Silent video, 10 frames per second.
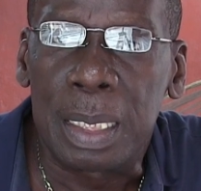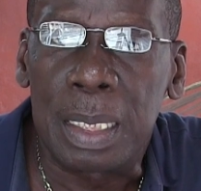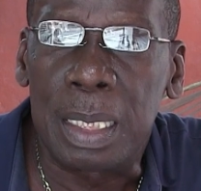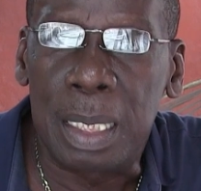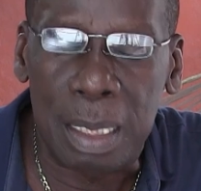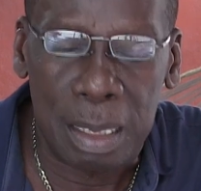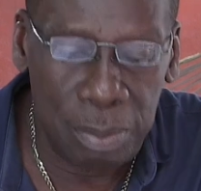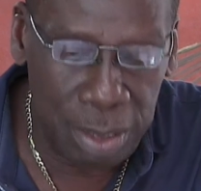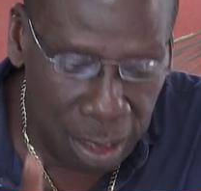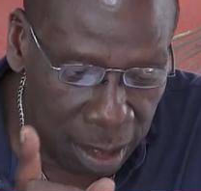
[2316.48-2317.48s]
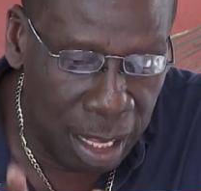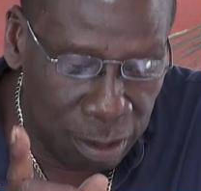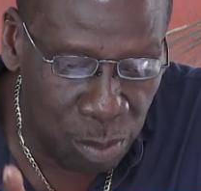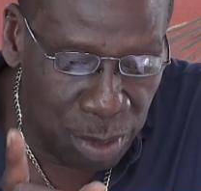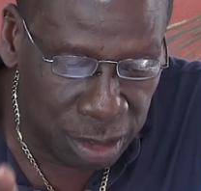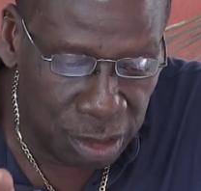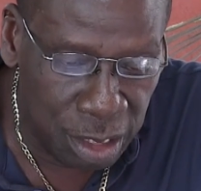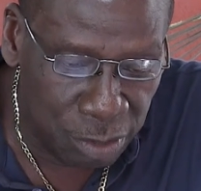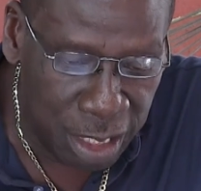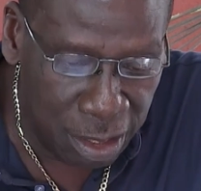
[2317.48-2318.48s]
I'll come back to
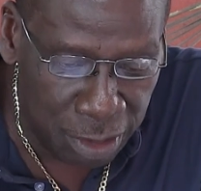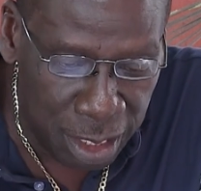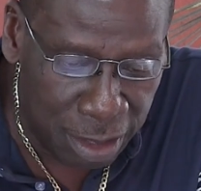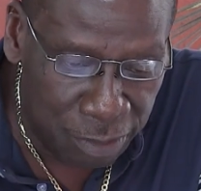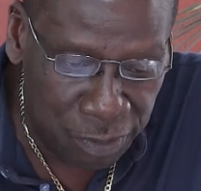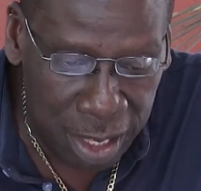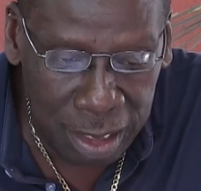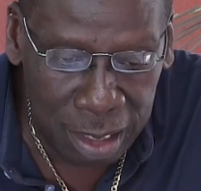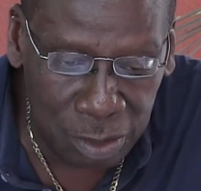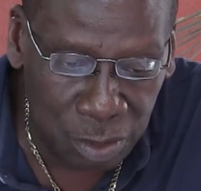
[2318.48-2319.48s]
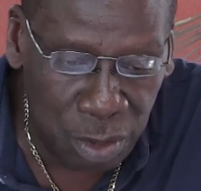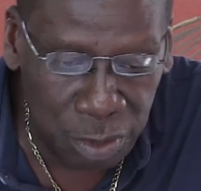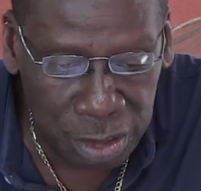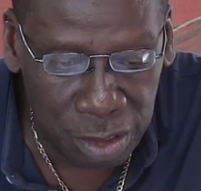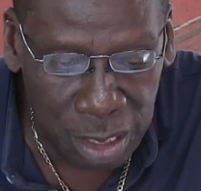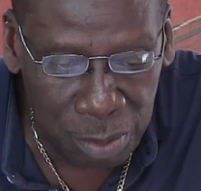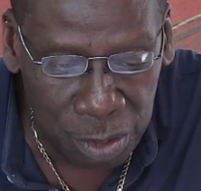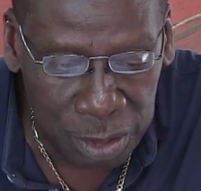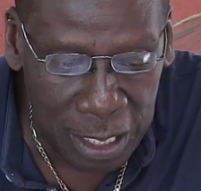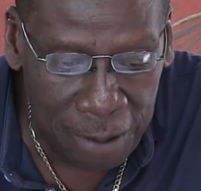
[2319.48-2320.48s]
that when I find that. Though. What we're talking
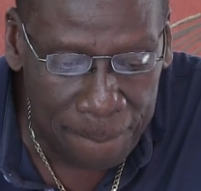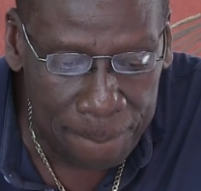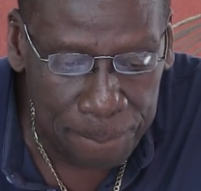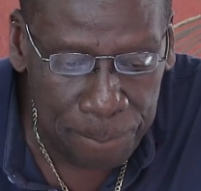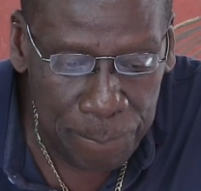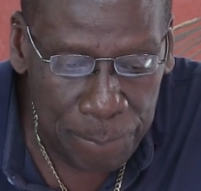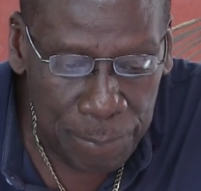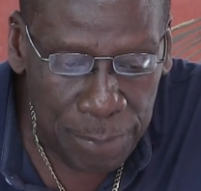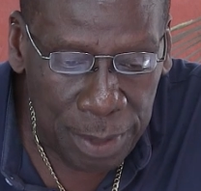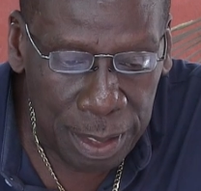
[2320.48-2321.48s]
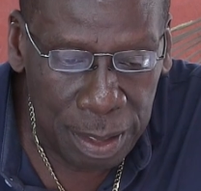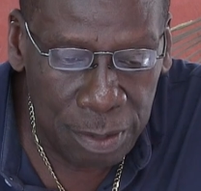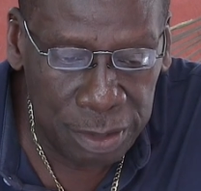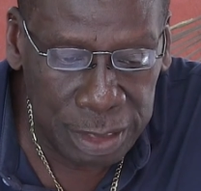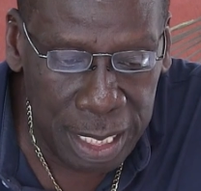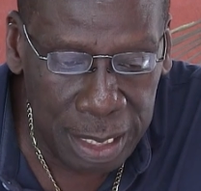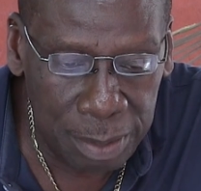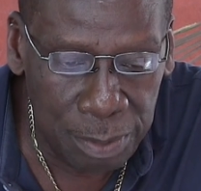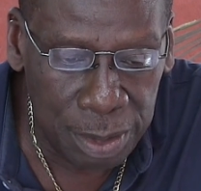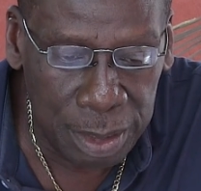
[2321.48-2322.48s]
about, you were saying
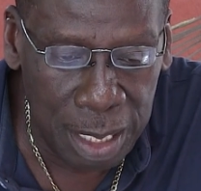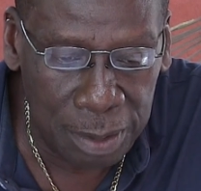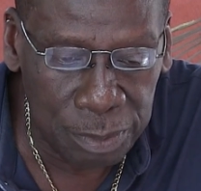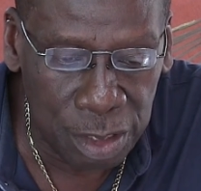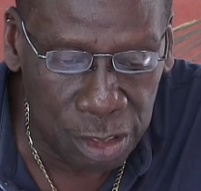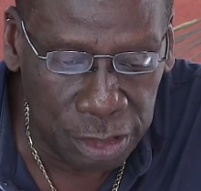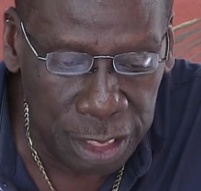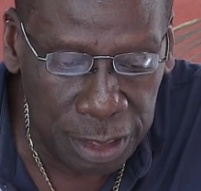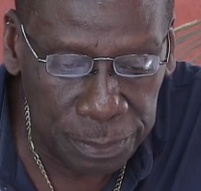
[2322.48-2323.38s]
about the Kochi?